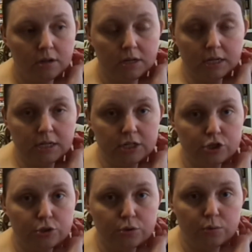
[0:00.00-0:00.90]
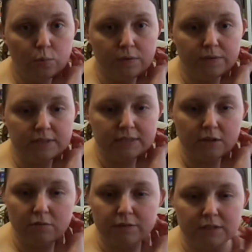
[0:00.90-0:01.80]
an issue with the
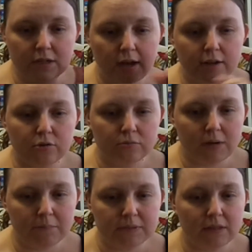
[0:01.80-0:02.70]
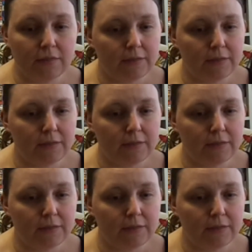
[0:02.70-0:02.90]
self-entitled mums that